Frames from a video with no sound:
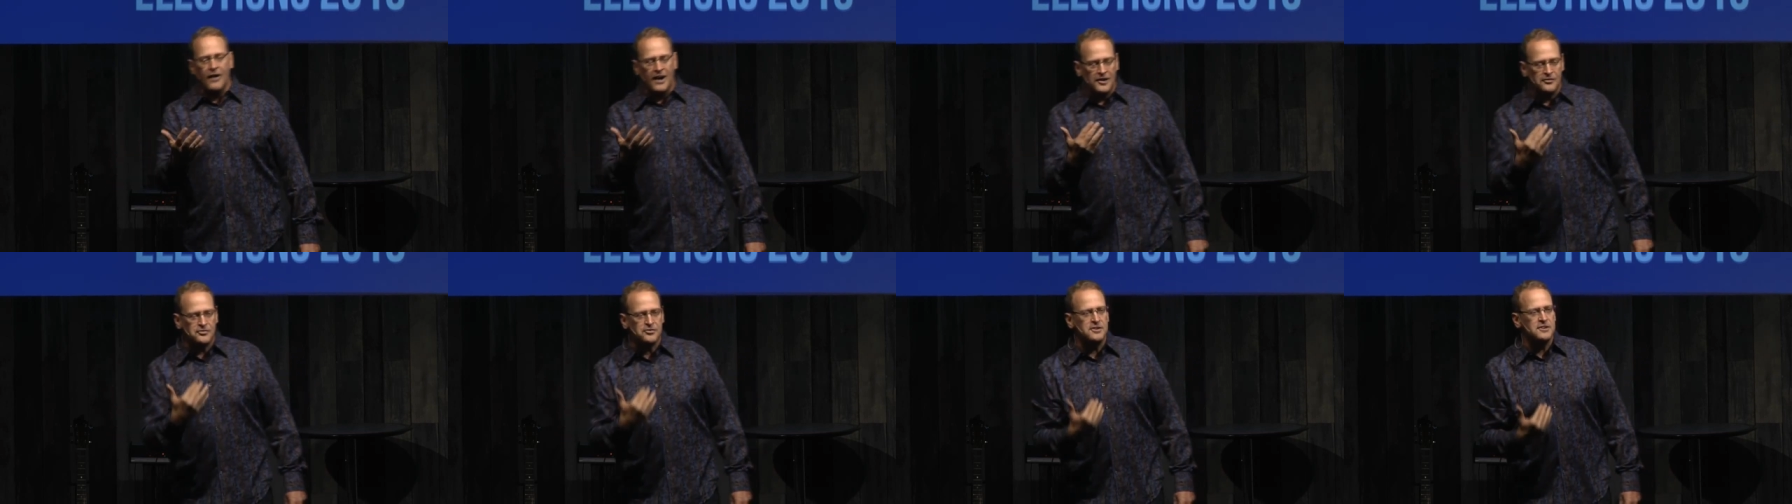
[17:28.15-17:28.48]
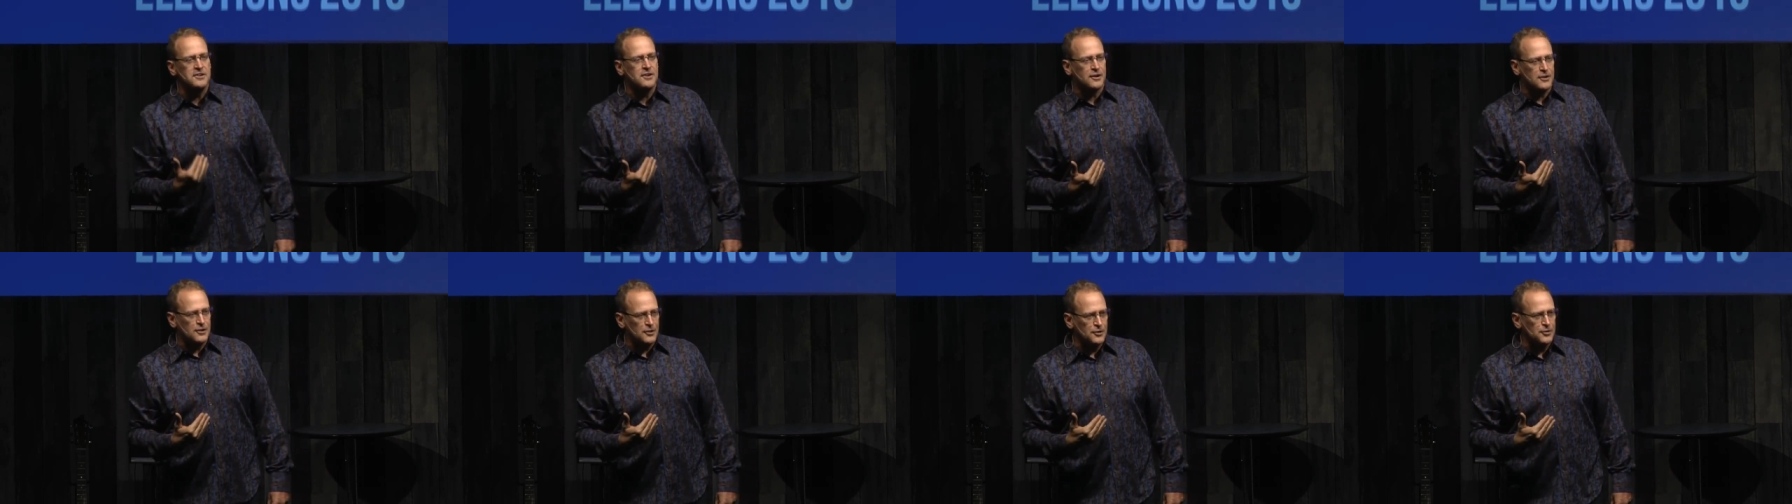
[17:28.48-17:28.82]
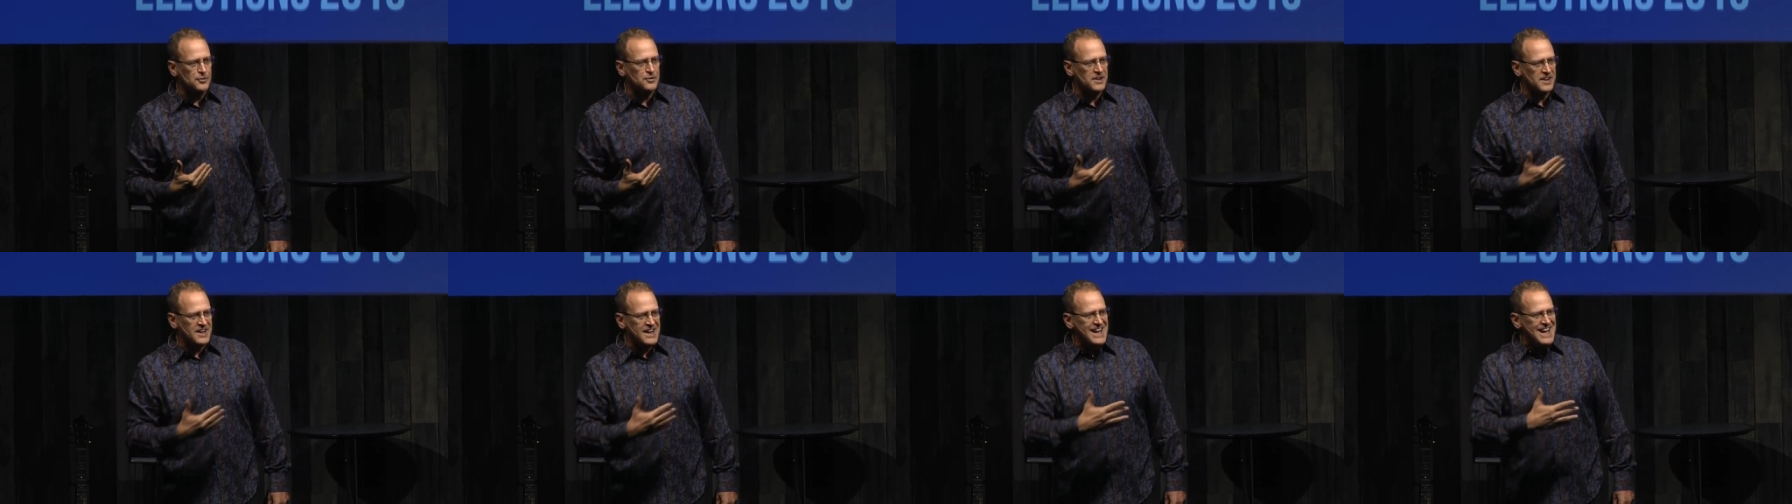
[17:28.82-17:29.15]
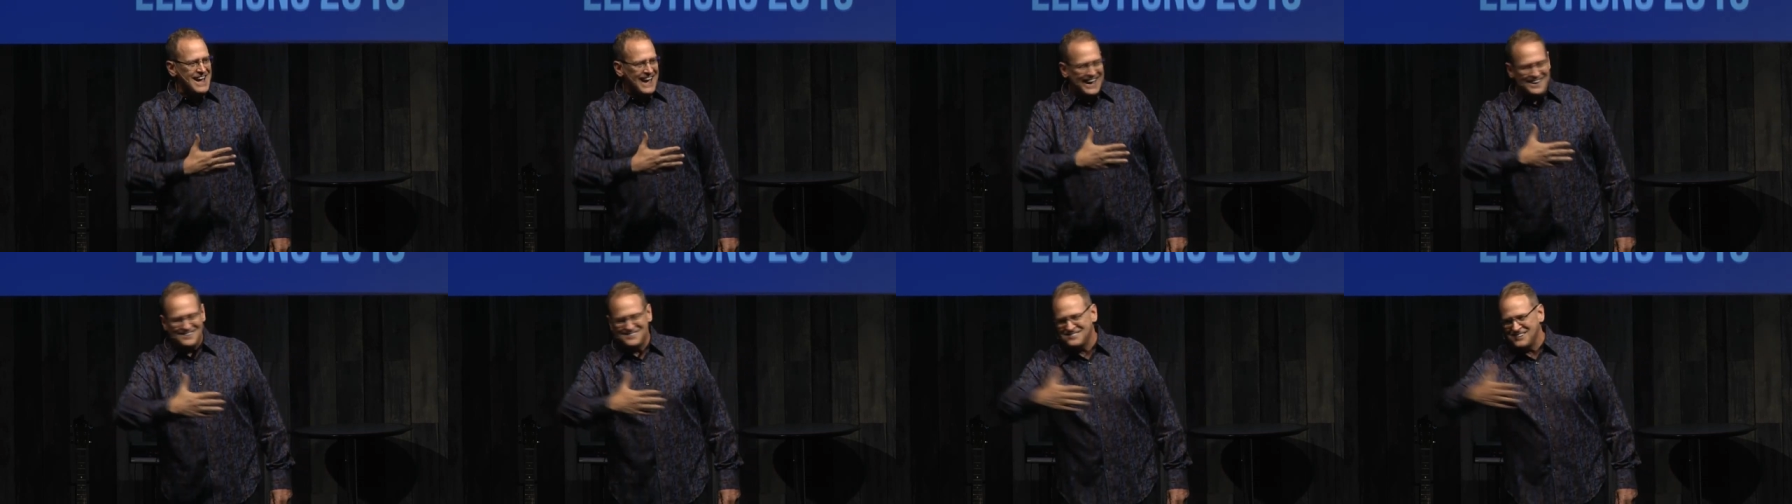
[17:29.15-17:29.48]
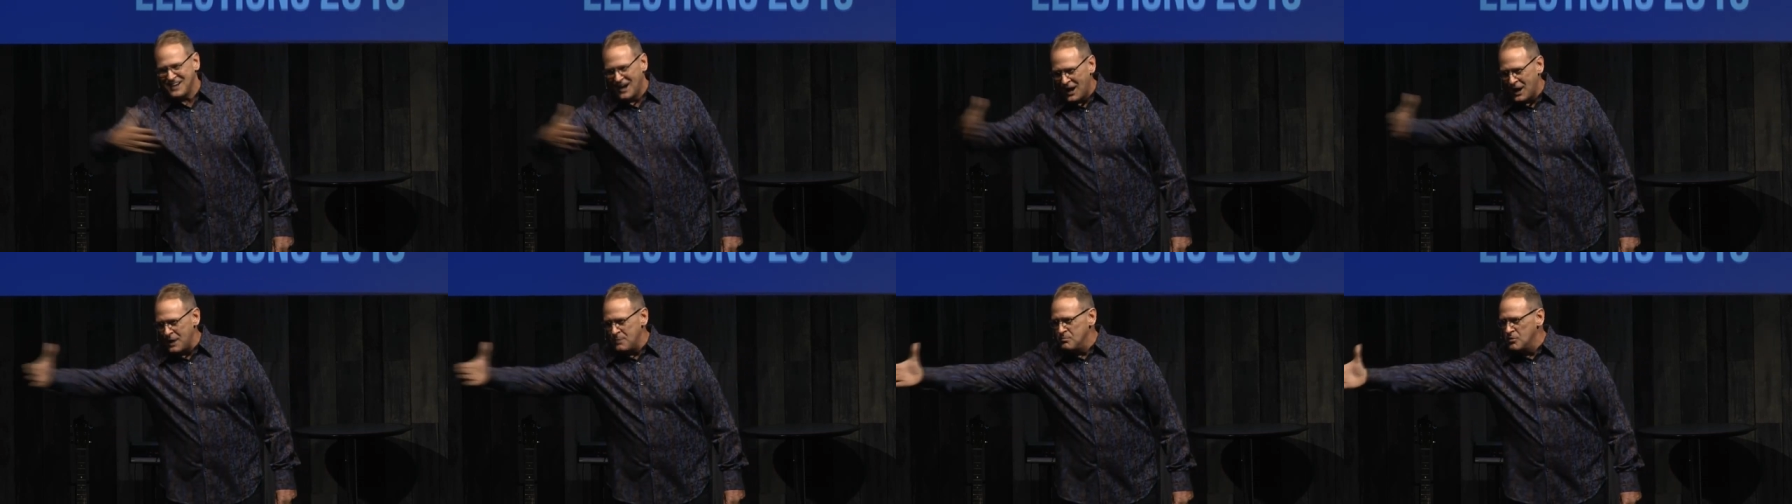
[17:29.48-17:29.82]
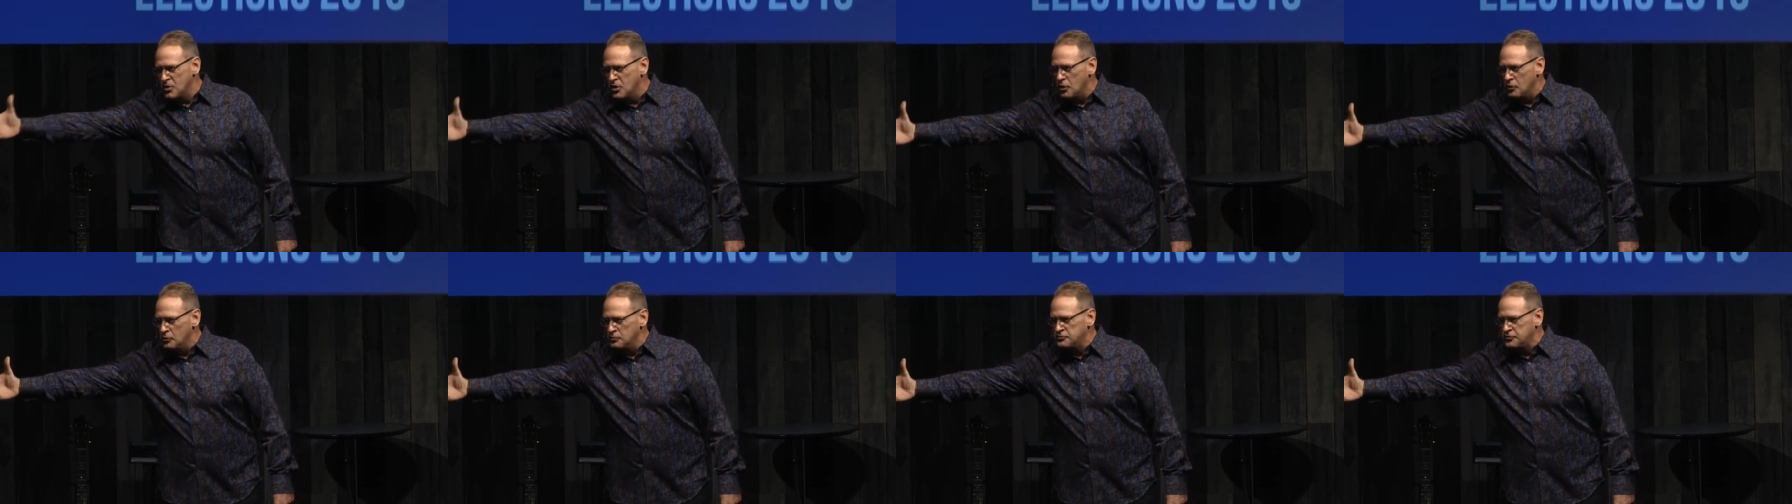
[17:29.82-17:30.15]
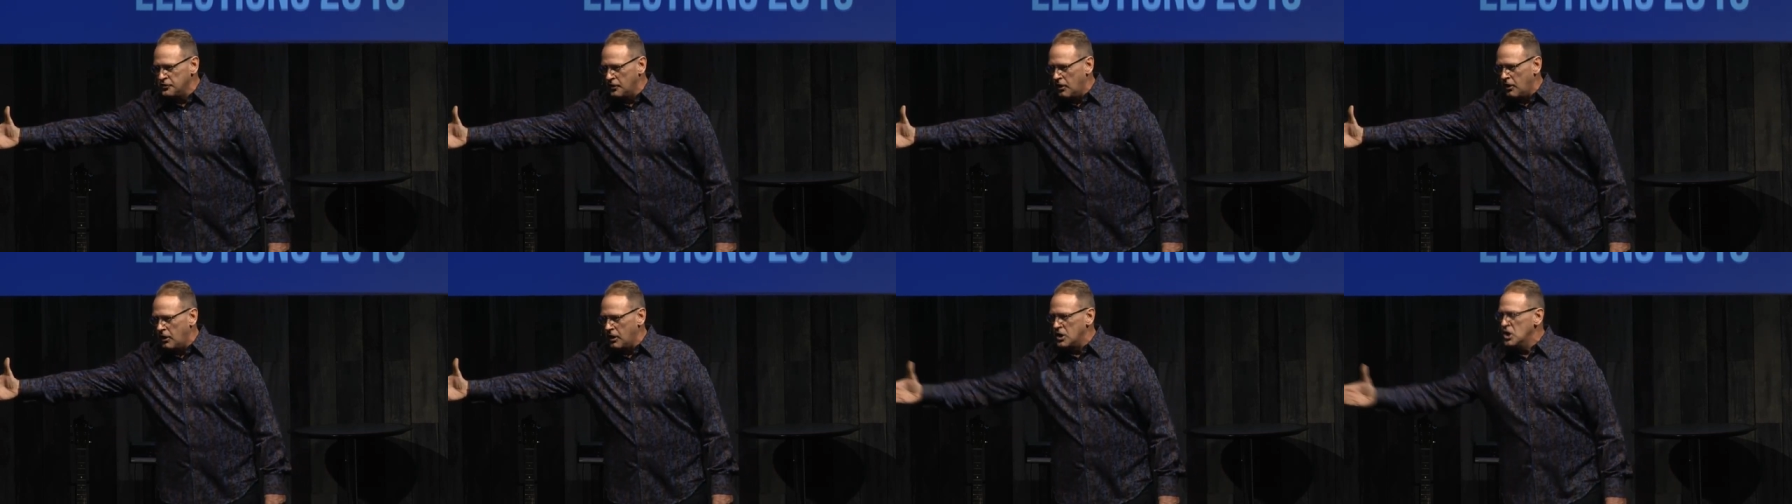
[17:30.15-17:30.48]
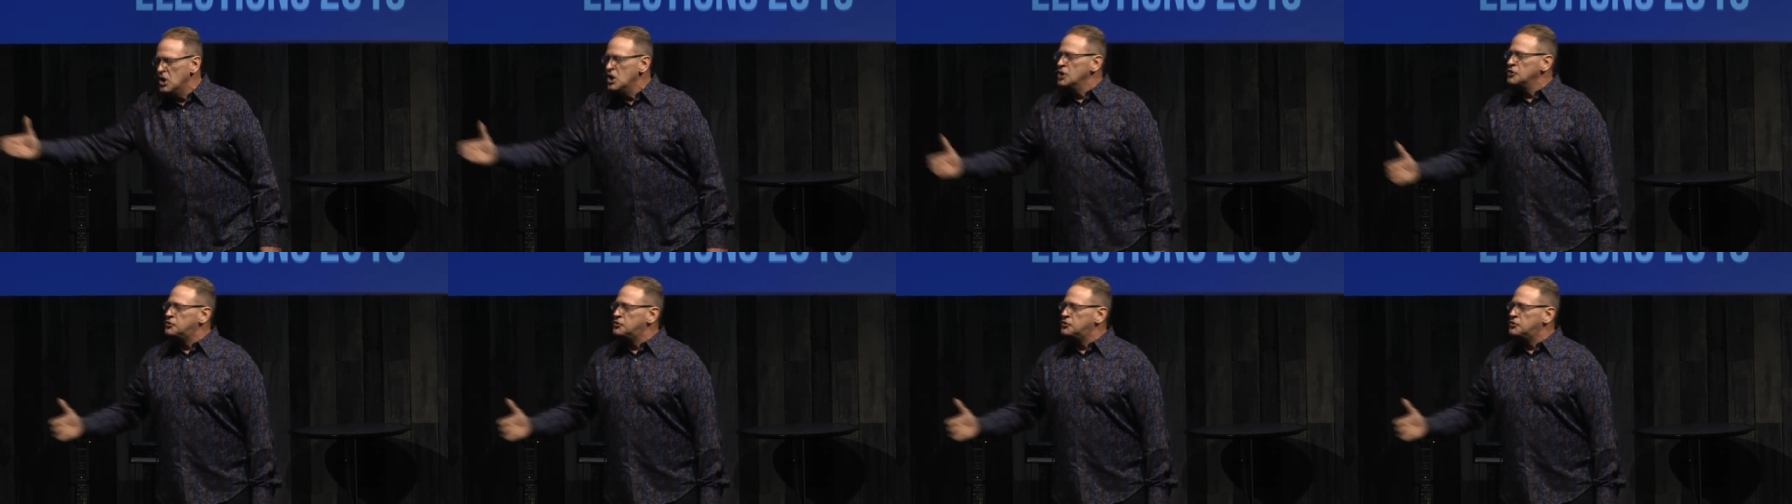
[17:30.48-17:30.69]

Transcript: us included, as time goes on.